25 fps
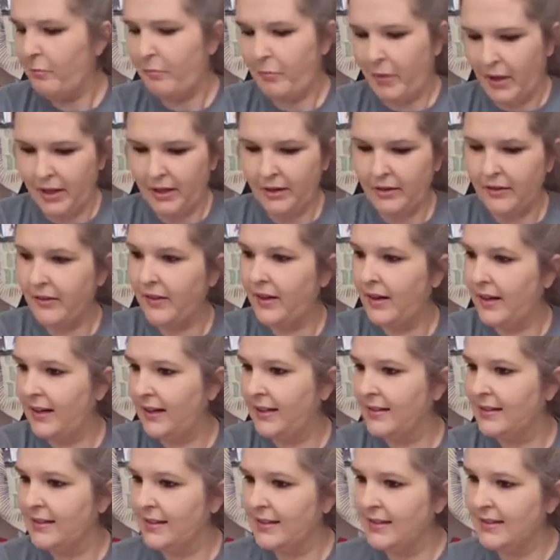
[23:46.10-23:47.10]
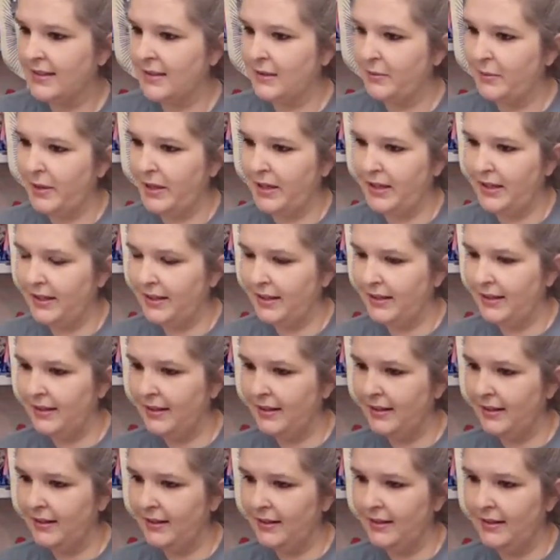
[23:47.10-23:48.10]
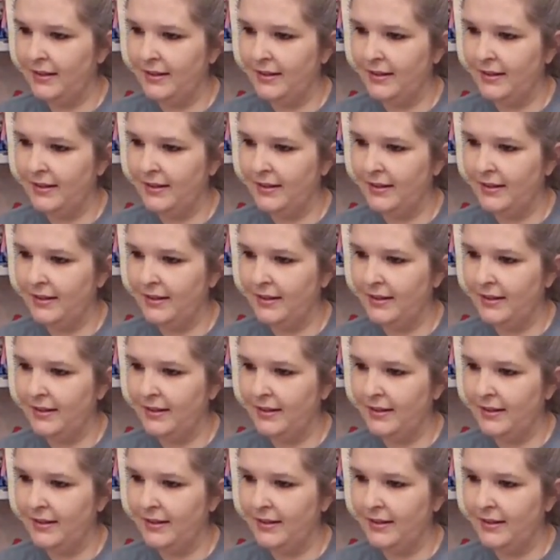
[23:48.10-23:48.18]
better than I anticipated.